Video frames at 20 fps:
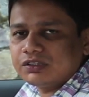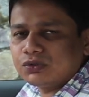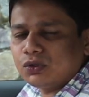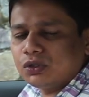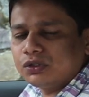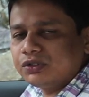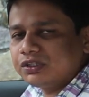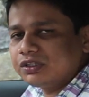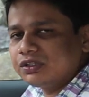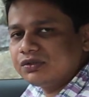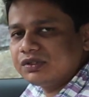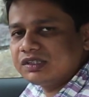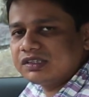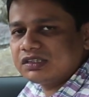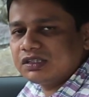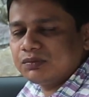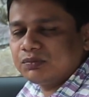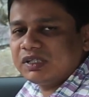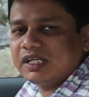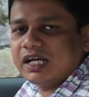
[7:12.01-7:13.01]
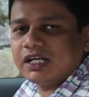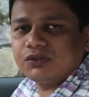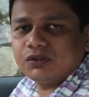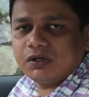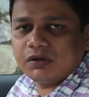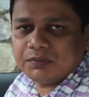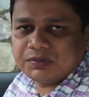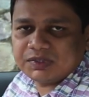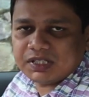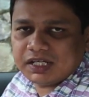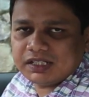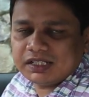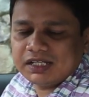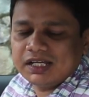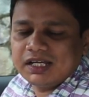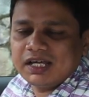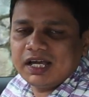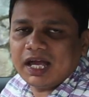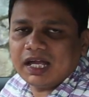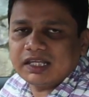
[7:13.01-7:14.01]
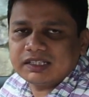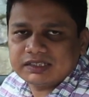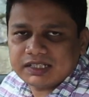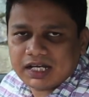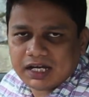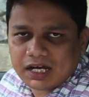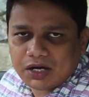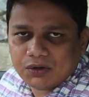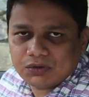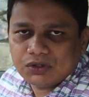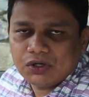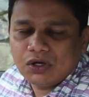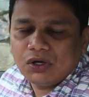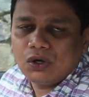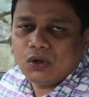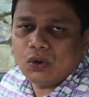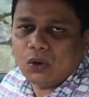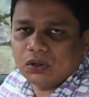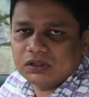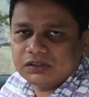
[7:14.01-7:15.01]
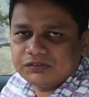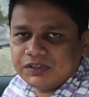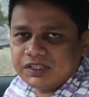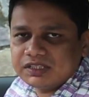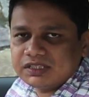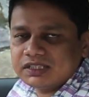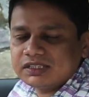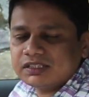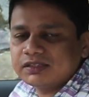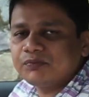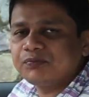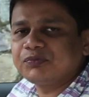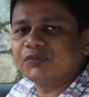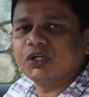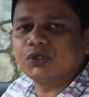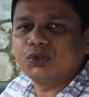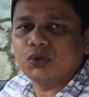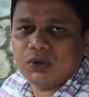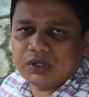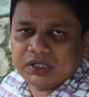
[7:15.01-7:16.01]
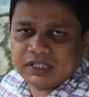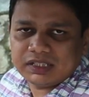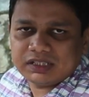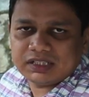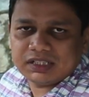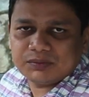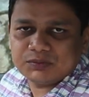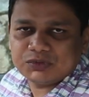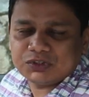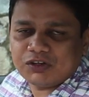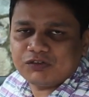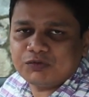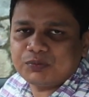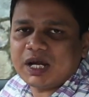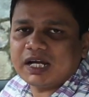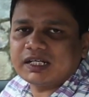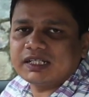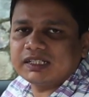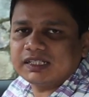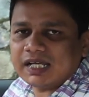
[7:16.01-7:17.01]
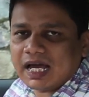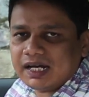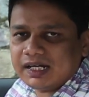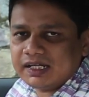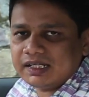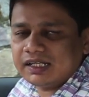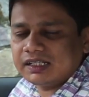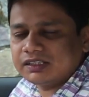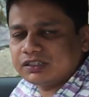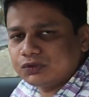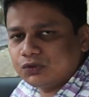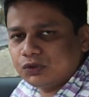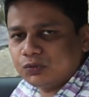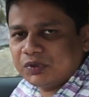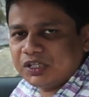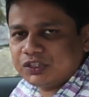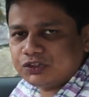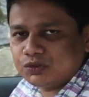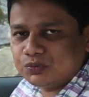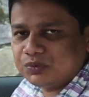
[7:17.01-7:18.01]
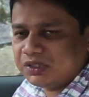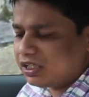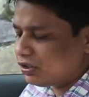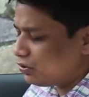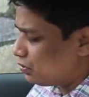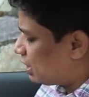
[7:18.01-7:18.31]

So all you need to do is simply head to our website and check out all the features. Now, talking in terms of practicality, it's a good place to be in.